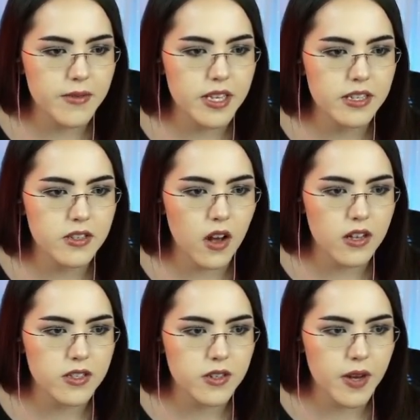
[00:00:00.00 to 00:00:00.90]
He is
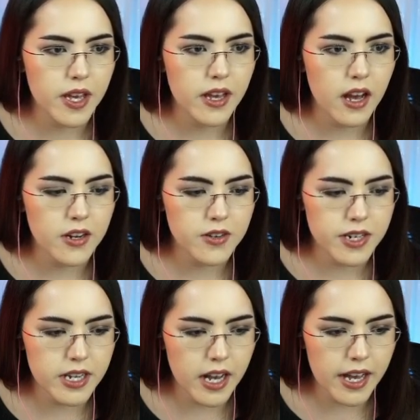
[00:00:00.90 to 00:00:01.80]
also a
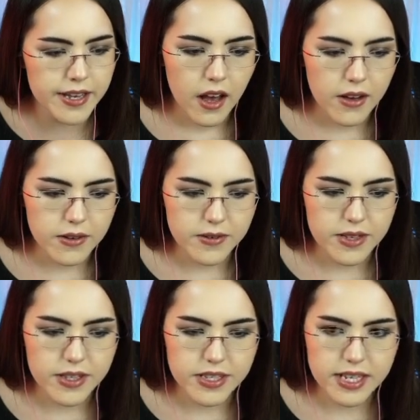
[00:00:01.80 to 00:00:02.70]
hungry guy. Oh,
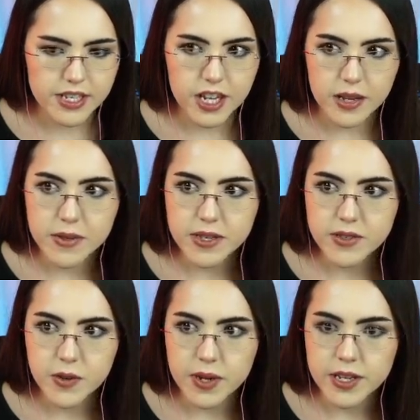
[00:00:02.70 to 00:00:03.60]
it looks like Jeb is
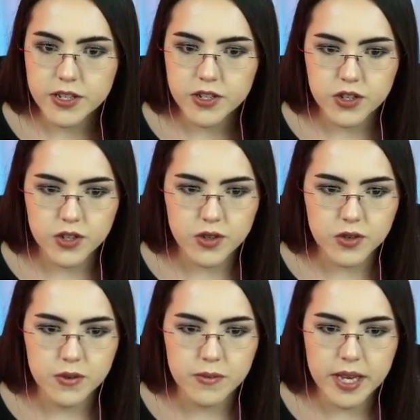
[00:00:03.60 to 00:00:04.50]
going
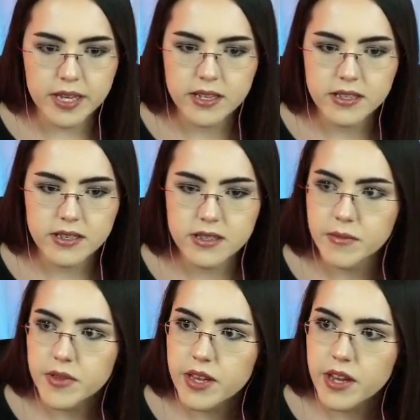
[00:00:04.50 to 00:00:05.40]
to make
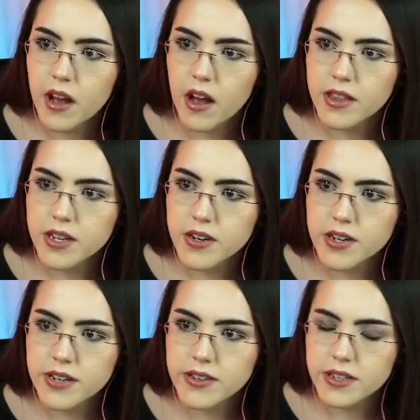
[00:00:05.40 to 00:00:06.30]
something on the
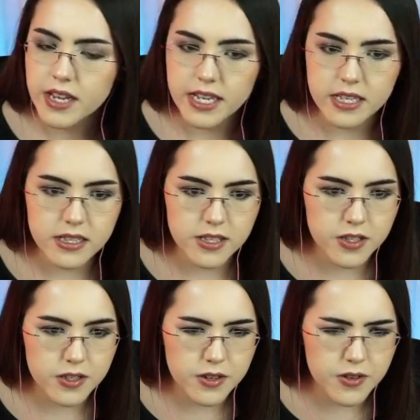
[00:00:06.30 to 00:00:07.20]
grill. Nice.
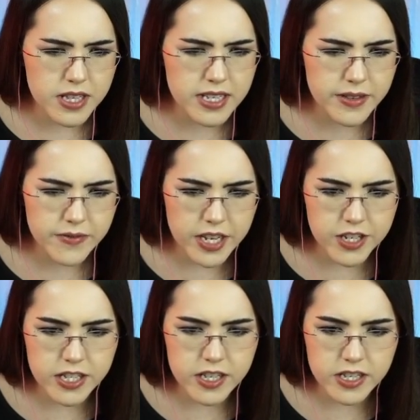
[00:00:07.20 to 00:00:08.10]
He's grilling some
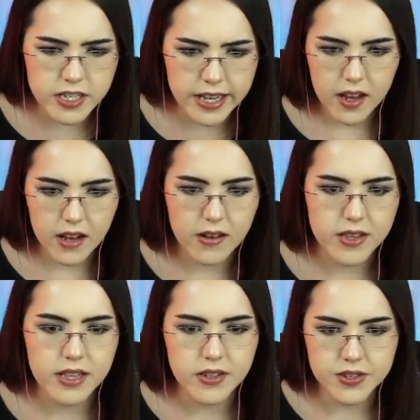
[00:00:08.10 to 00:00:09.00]
veggies, looks like. Oh,
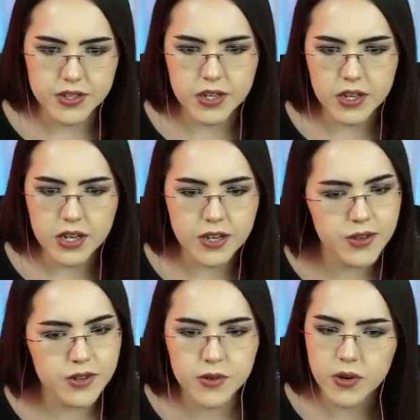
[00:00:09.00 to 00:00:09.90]
that looks good.
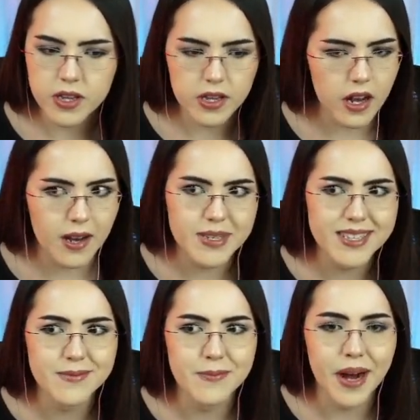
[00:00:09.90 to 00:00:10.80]
Grilled corn on the cob
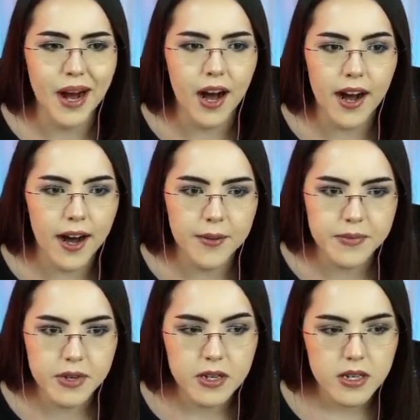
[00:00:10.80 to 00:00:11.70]
is bomb.